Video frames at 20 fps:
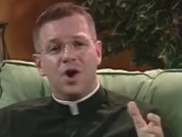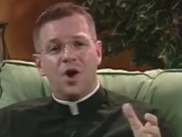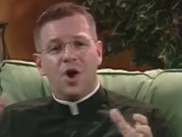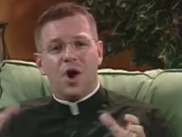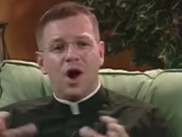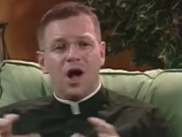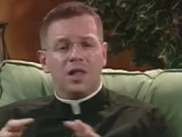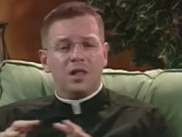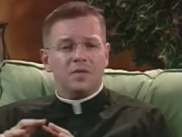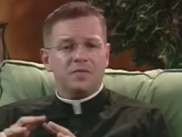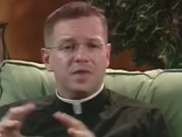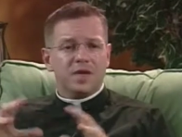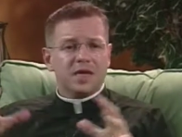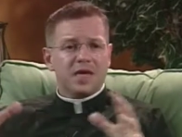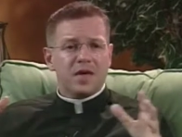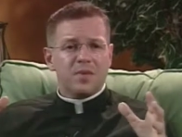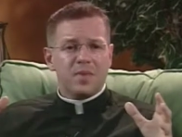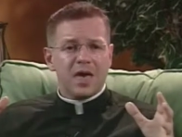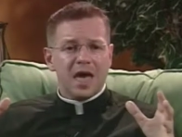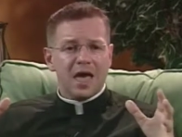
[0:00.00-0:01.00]
All of the
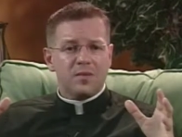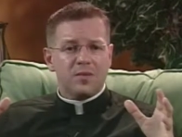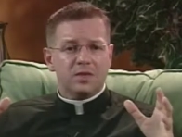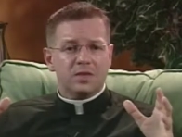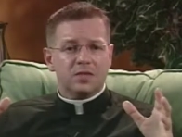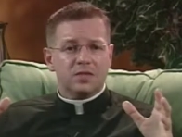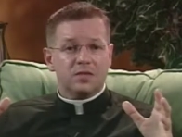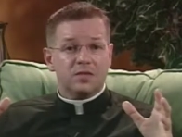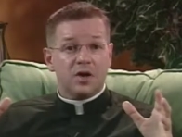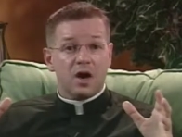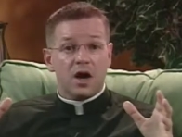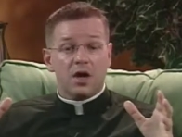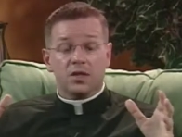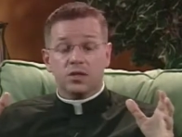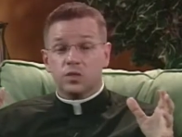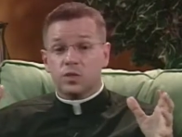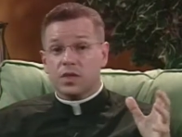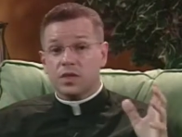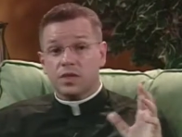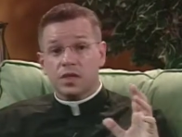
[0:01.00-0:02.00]
commandments of God,
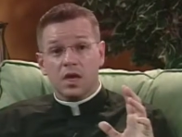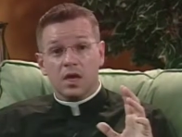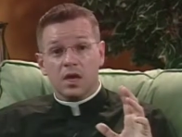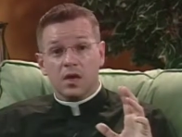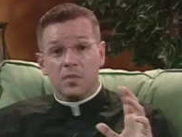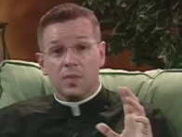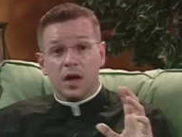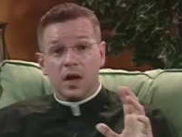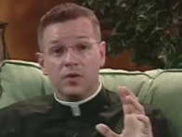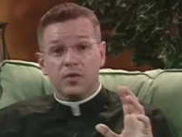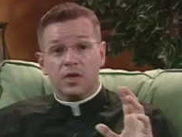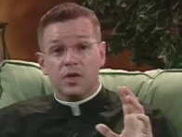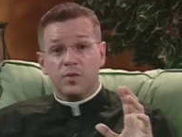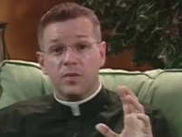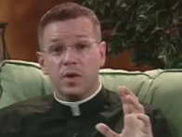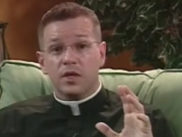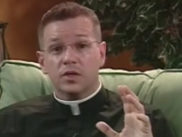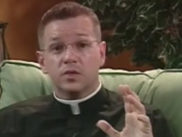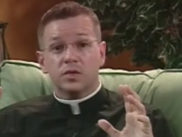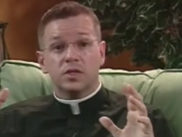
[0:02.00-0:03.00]
as we think about
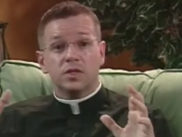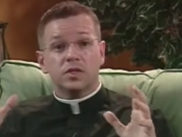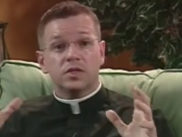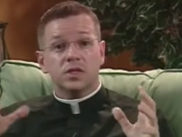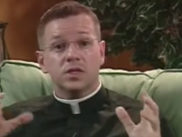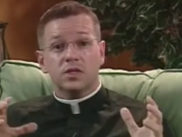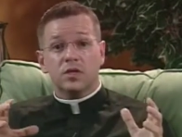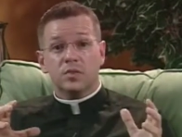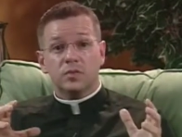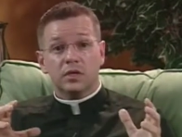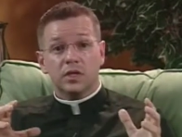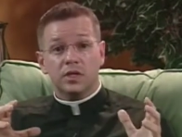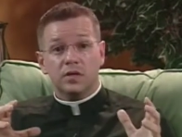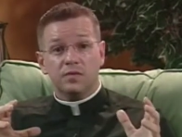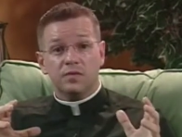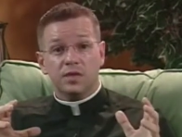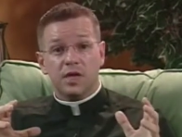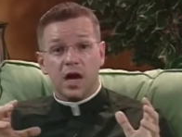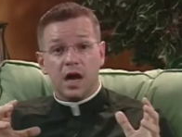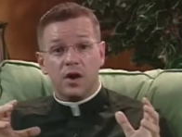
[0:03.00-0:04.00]
them, as we see them
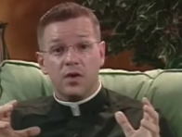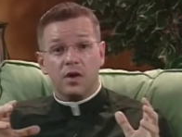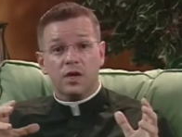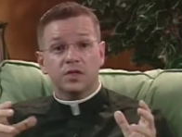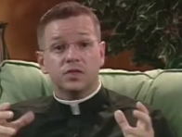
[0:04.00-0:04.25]
lived out,